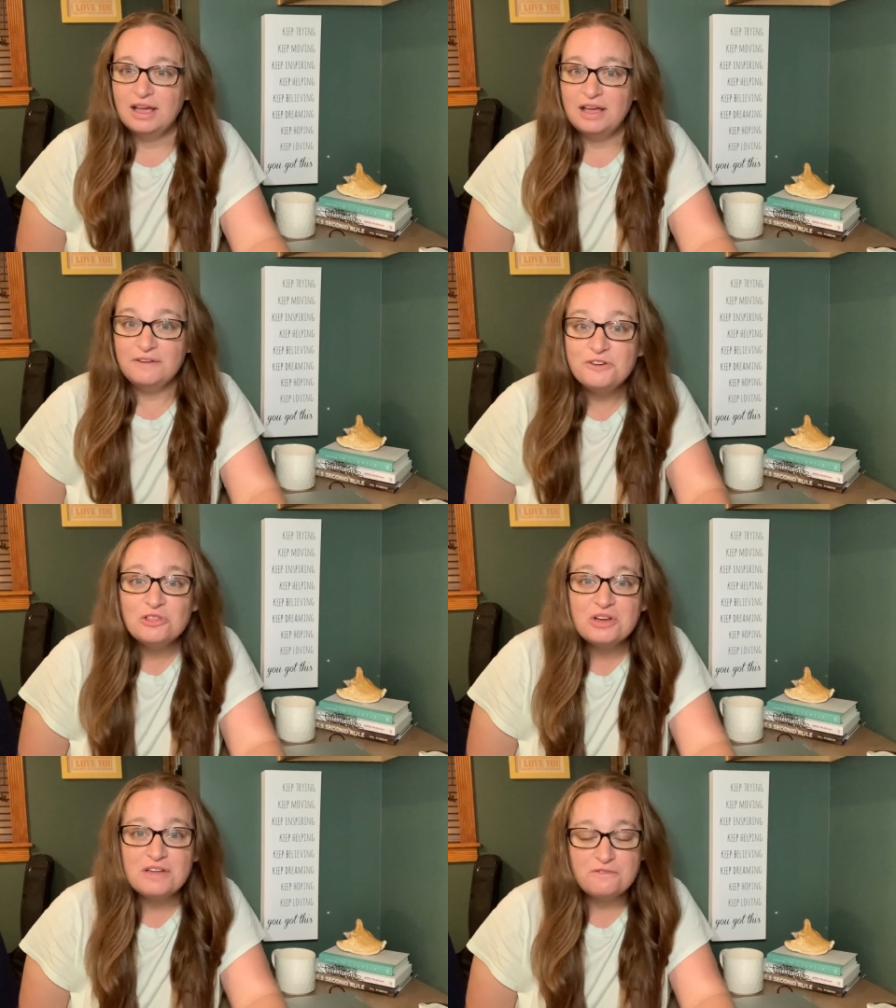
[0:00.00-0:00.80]
If you're
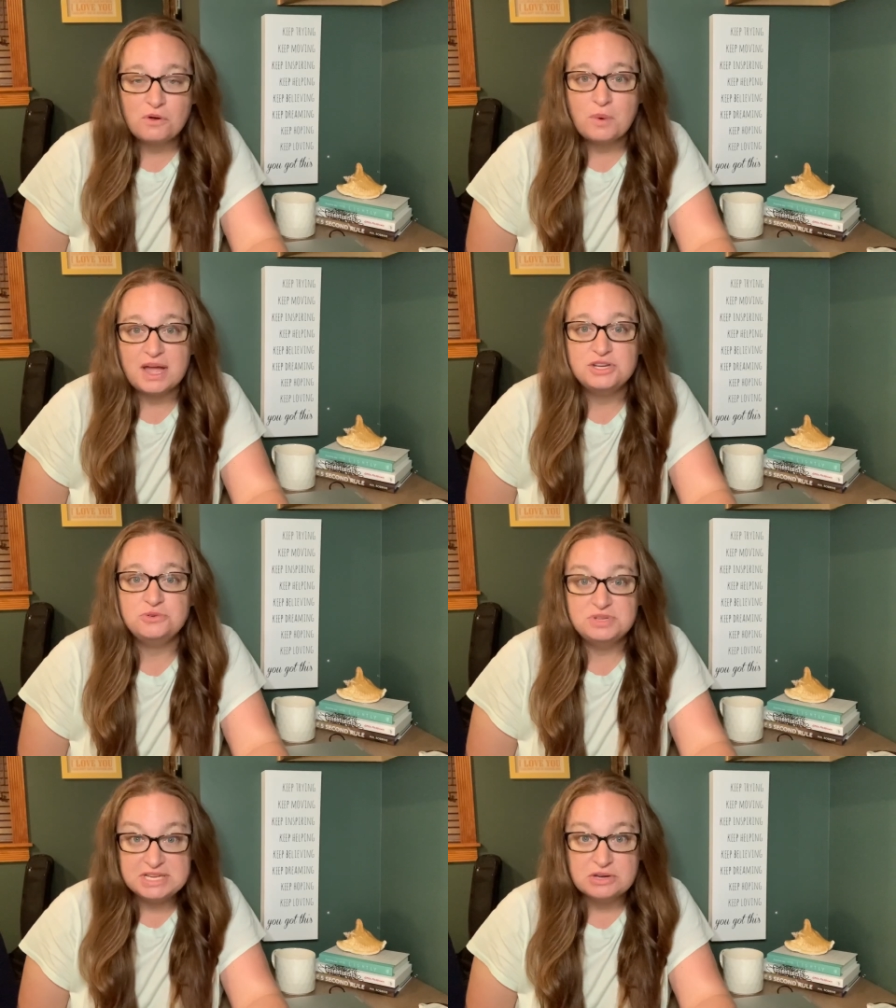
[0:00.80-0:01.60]
looking for a way to
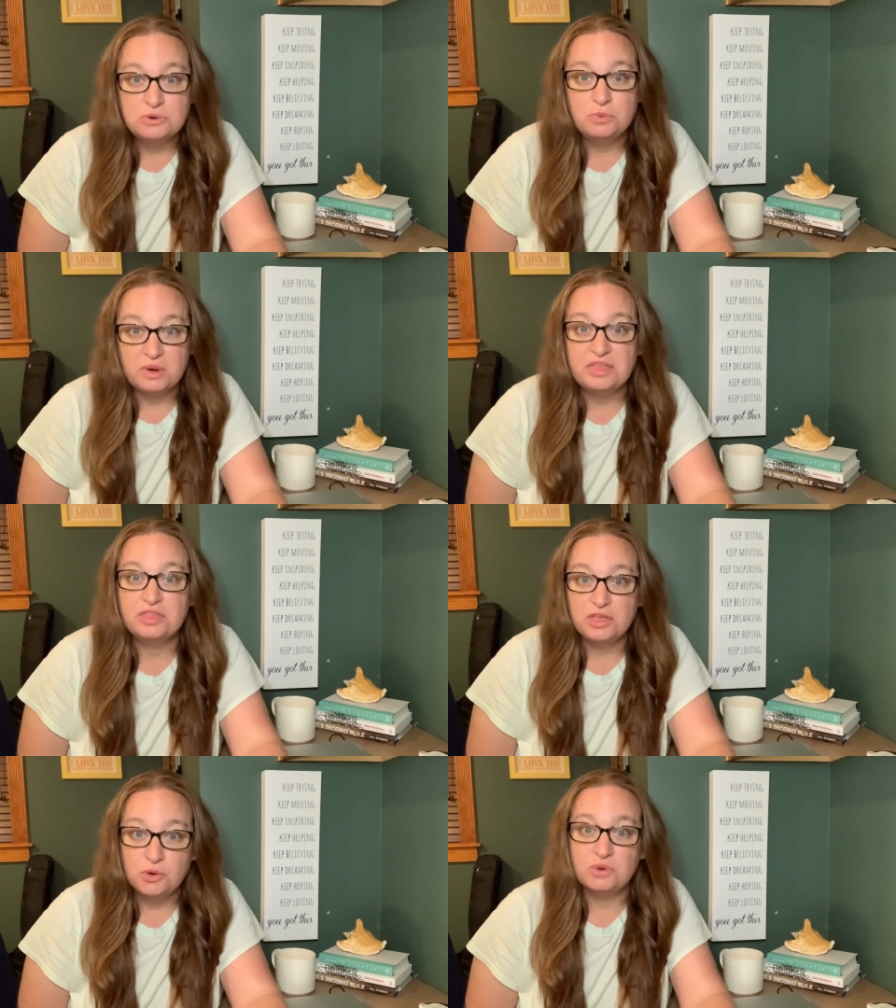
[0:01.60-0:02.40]
deal with
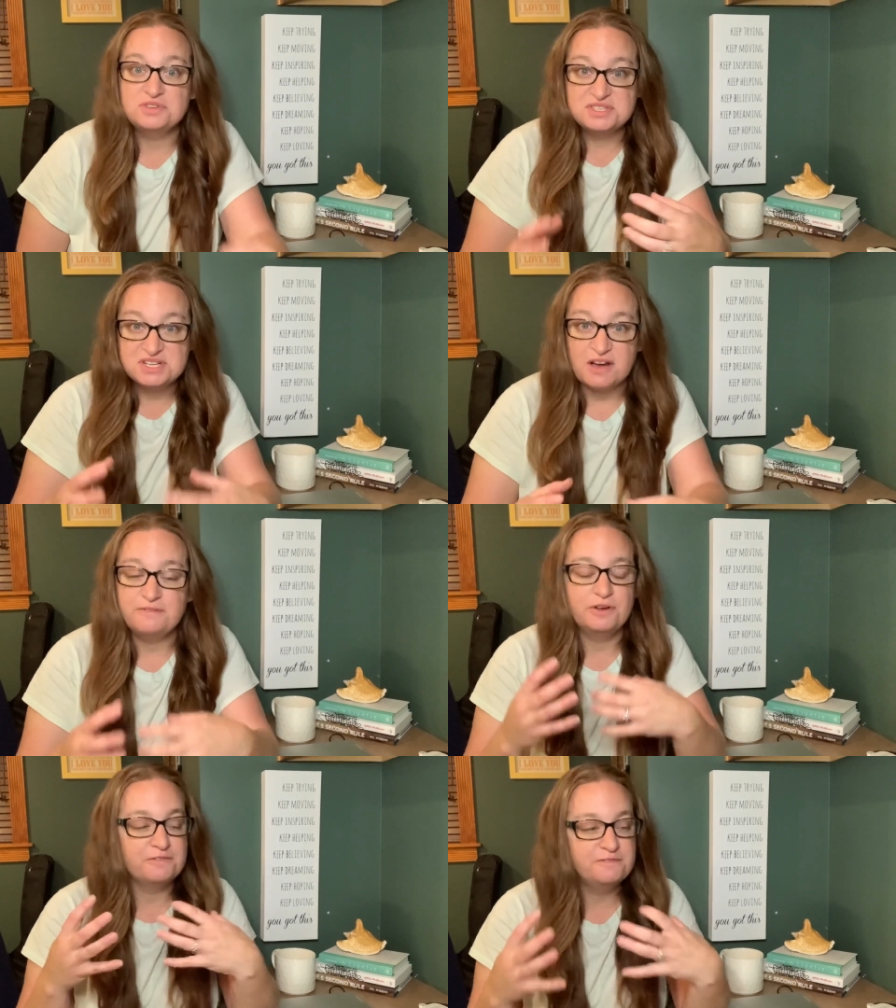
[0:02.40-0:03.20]
your stuff,
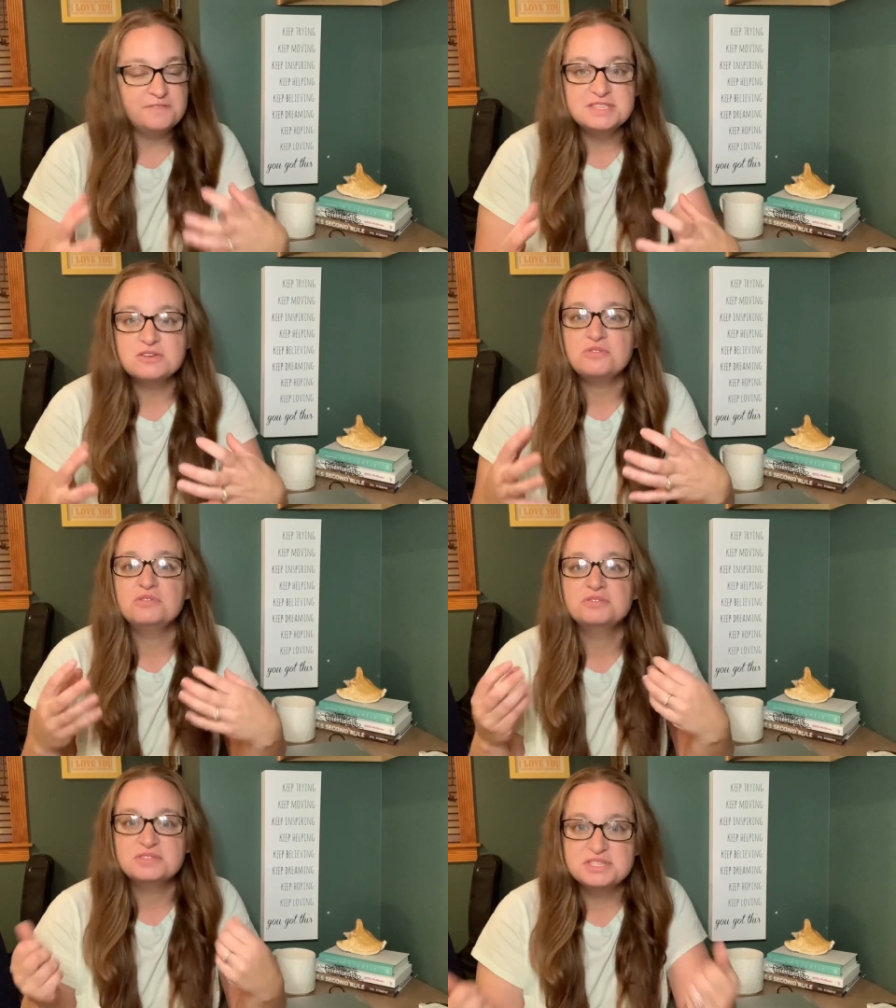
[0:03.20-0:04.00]
your
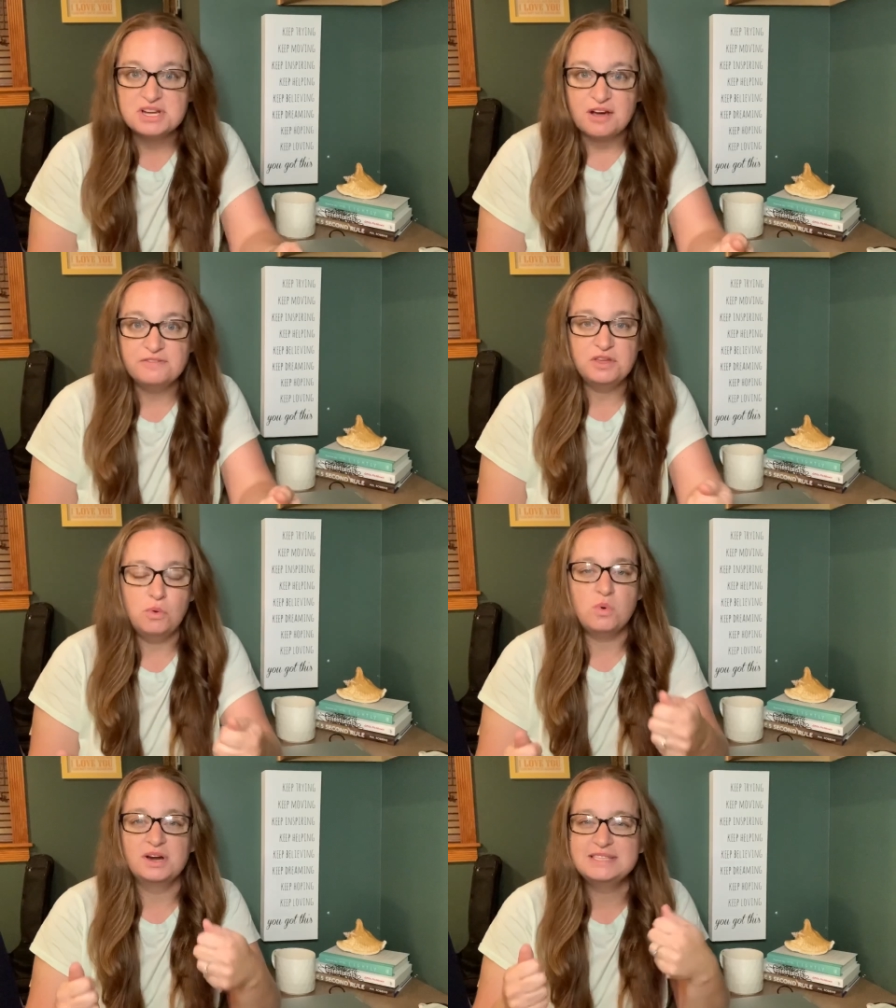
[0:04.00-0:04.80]
physical stuff, you
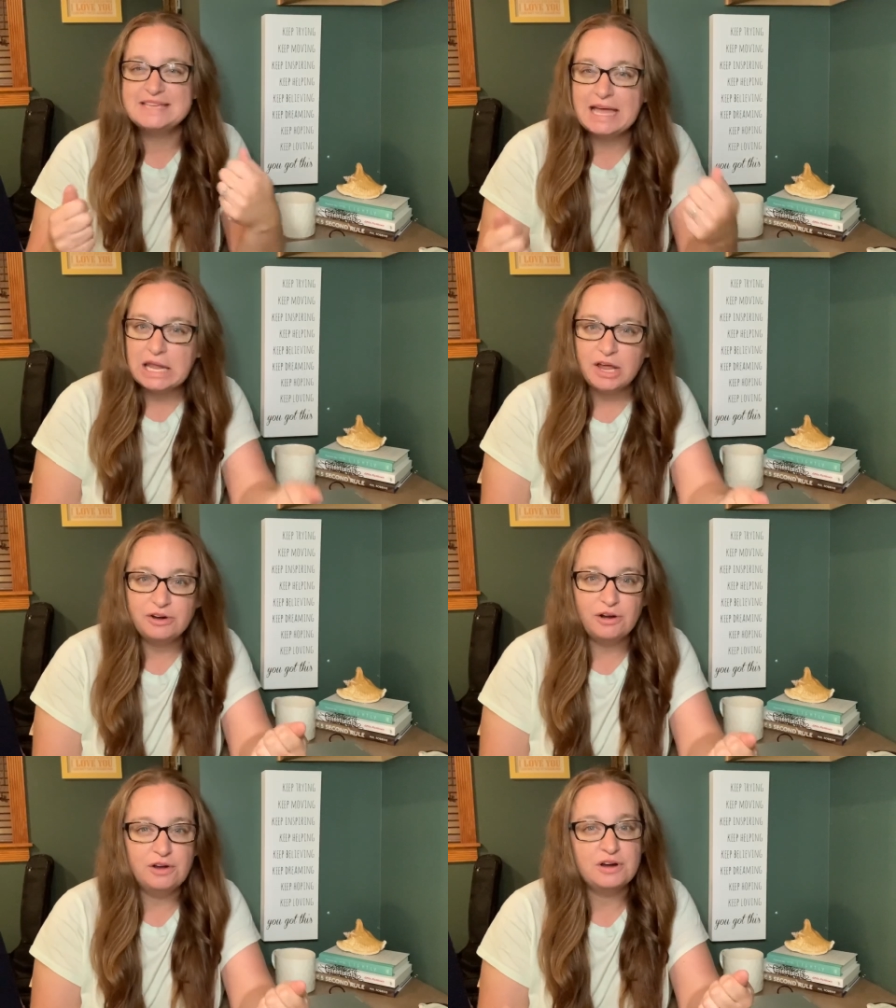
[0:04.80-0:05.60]
want to
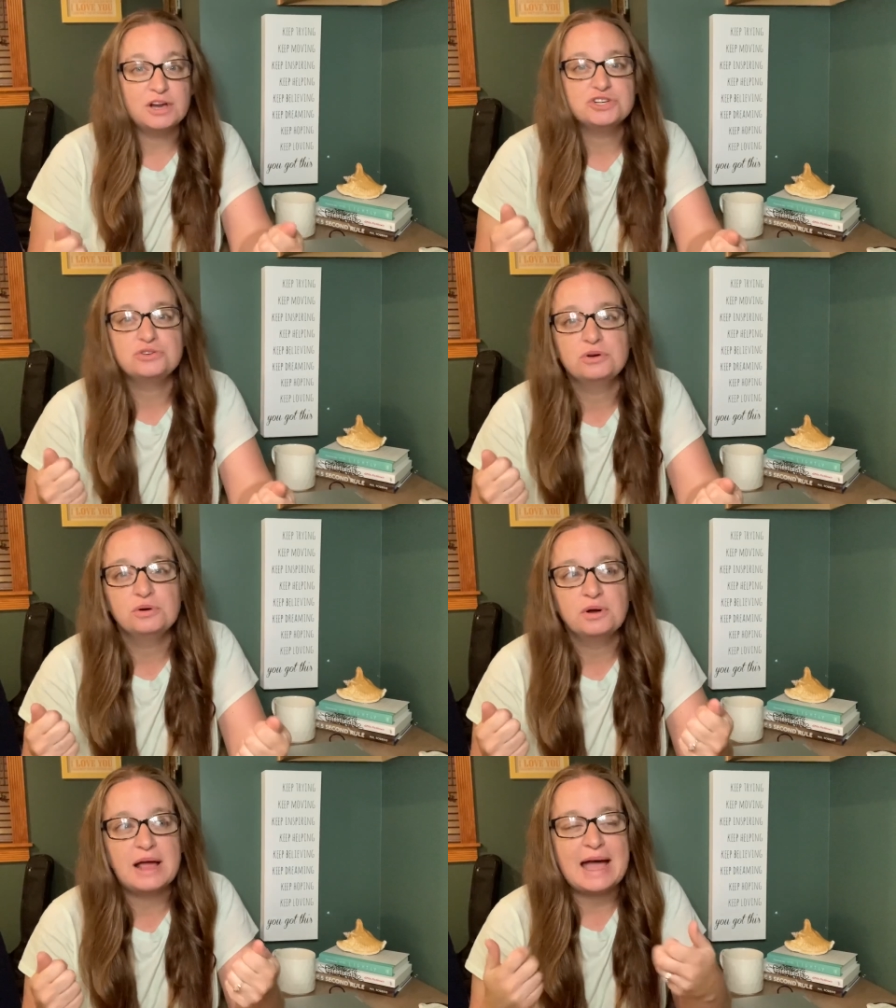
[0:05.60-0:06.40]
declutter, you're not
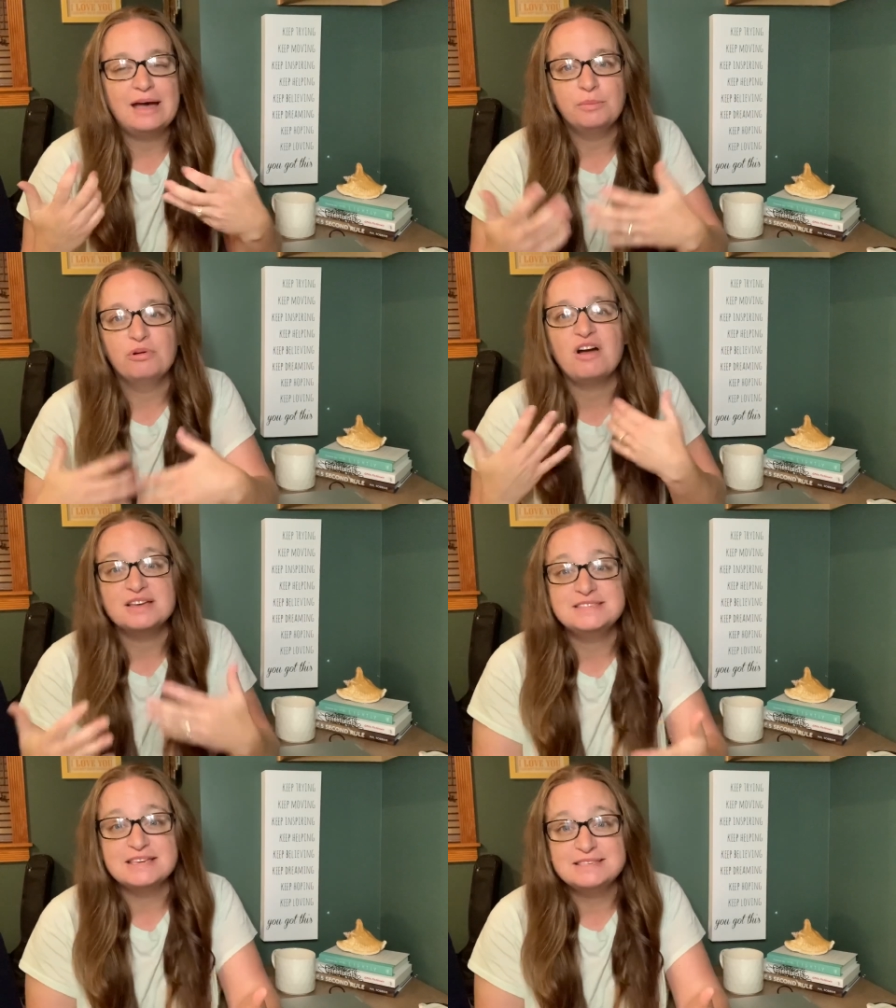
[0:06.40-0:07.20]
sure how to
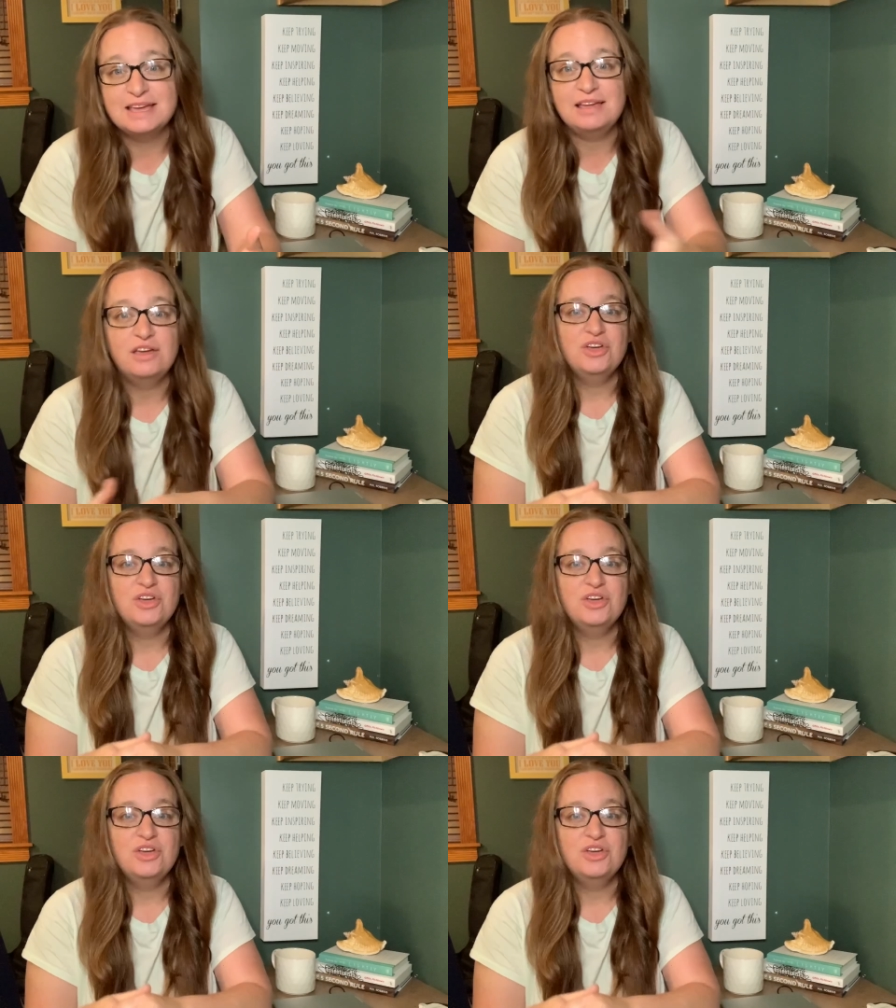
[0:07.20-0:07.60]
process it,